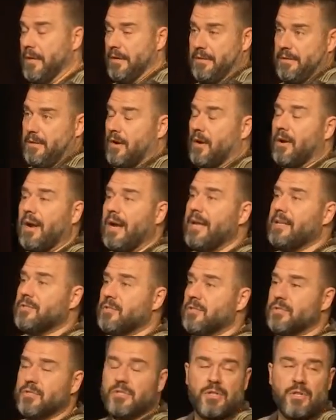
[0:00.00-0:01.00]
There are
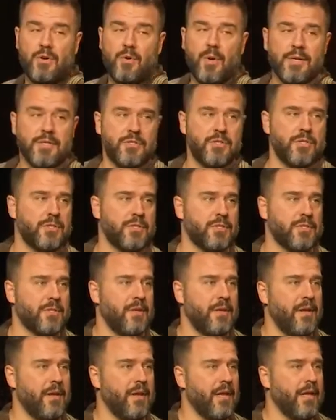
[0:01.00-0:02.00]
answers to the questions.
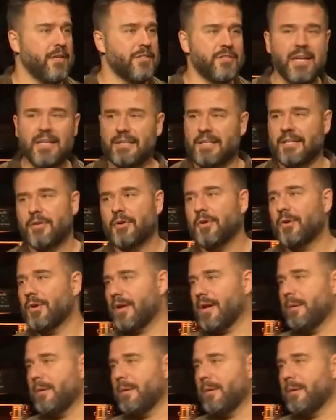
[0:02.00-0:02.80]
It's not like you're going to